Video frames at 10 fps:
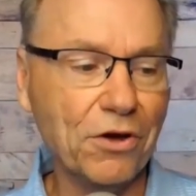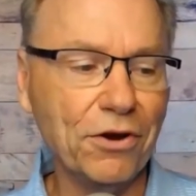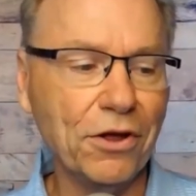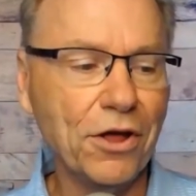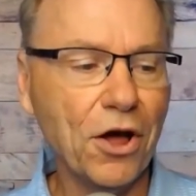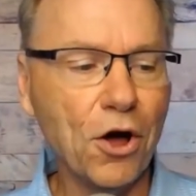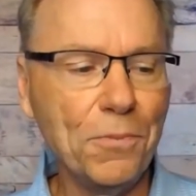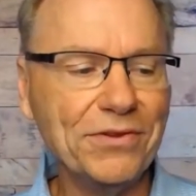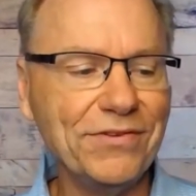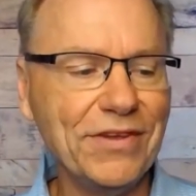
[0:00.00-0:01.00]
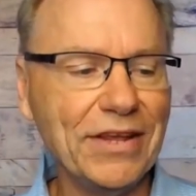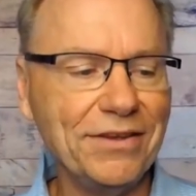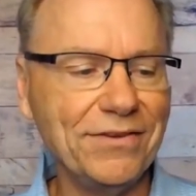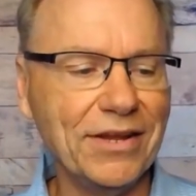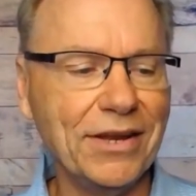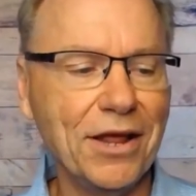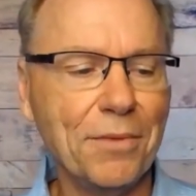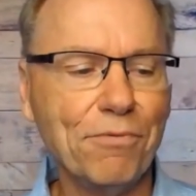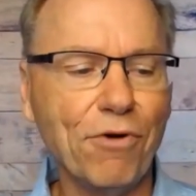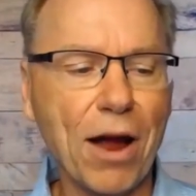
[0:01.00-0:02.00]
Go to
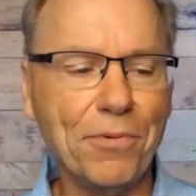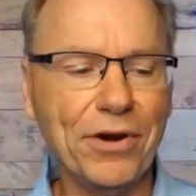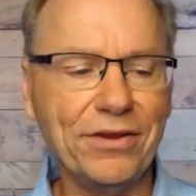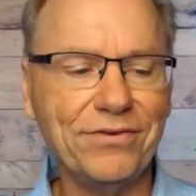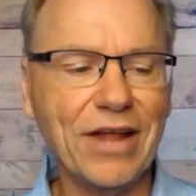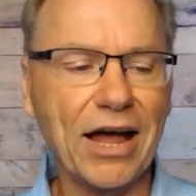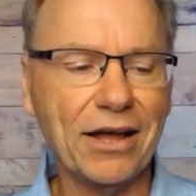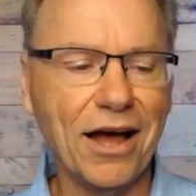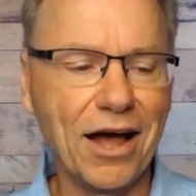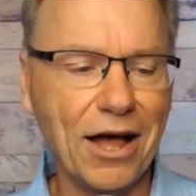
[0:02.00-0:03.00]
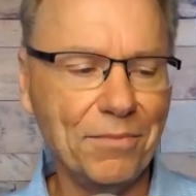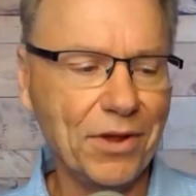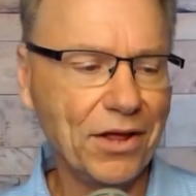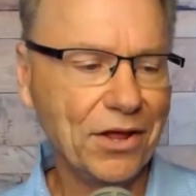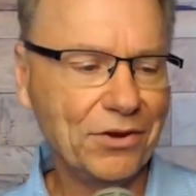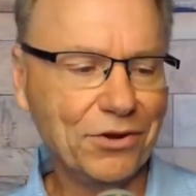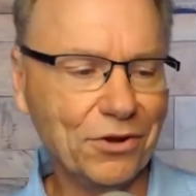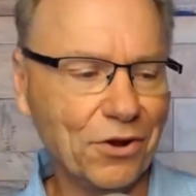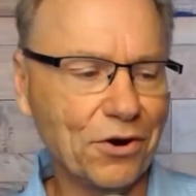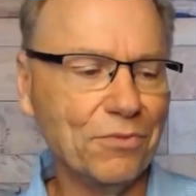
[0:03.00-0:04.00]
openseasonproperties.com
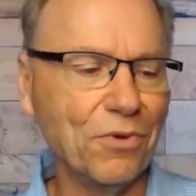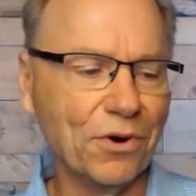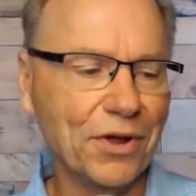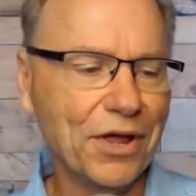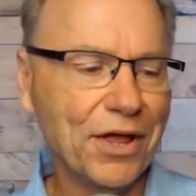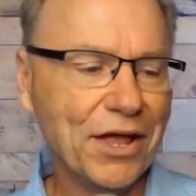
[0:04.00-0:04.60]
to learn more.